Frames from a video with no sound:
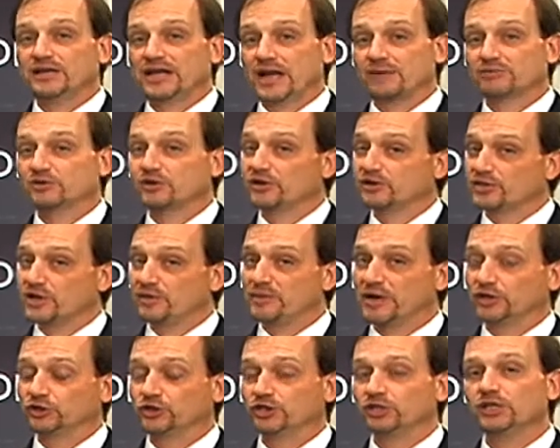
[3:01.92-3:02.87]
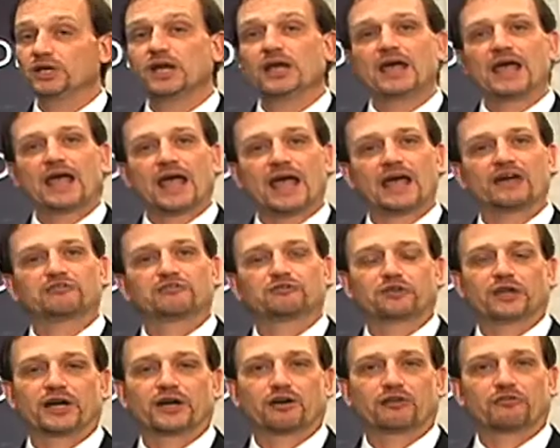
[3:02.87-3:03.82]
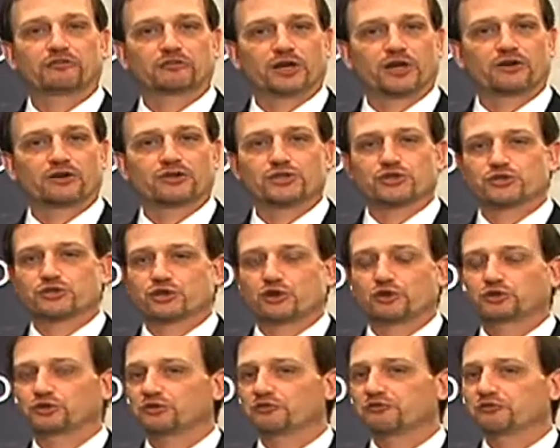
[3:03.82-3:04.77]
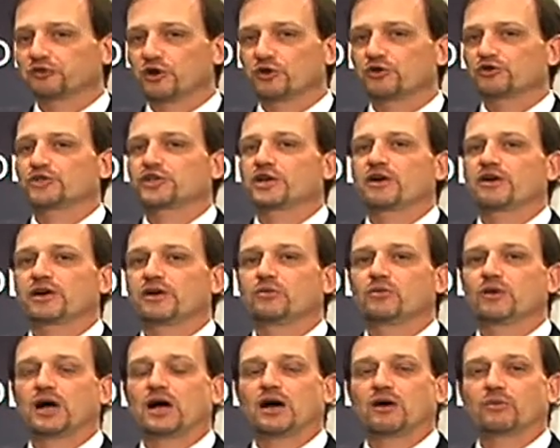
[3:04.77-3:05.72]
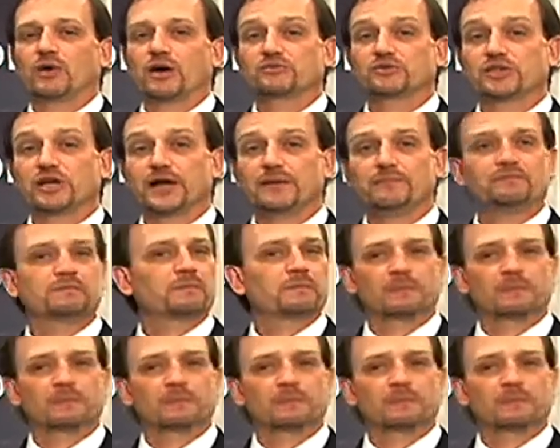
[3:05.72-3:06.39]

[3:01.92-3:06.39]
Napster as I mentioned, and Flickr. Flickr is a social photo sharing website.